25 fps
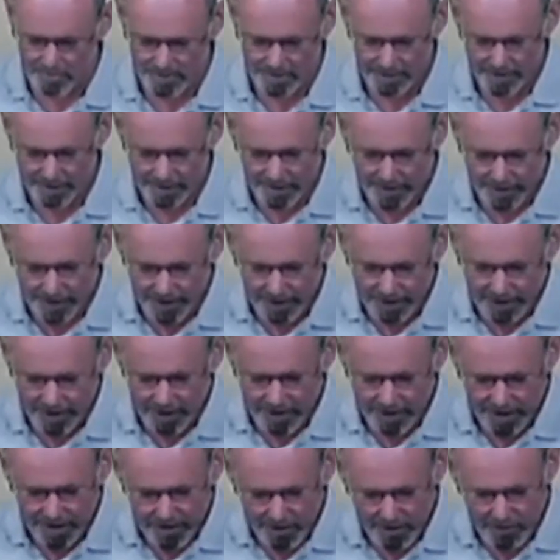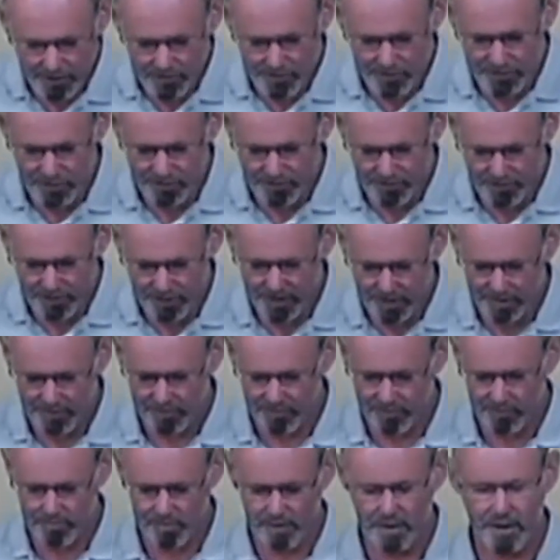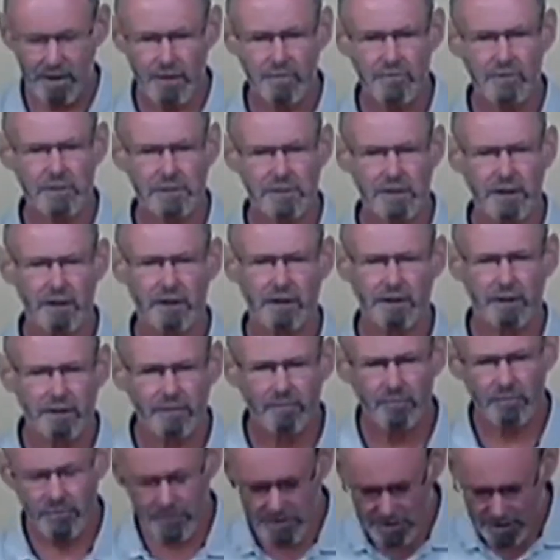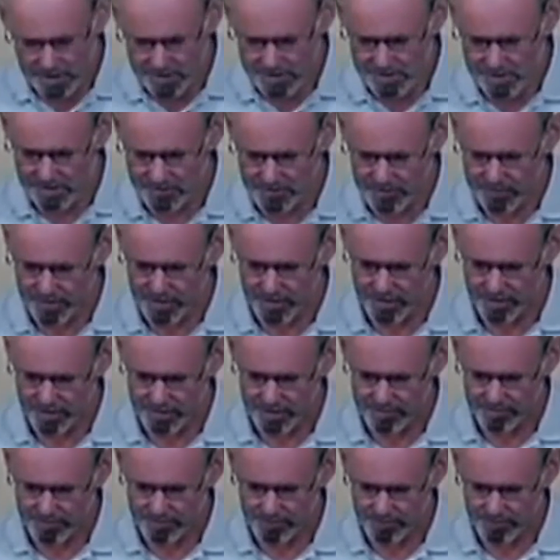But through faith, believers are justified.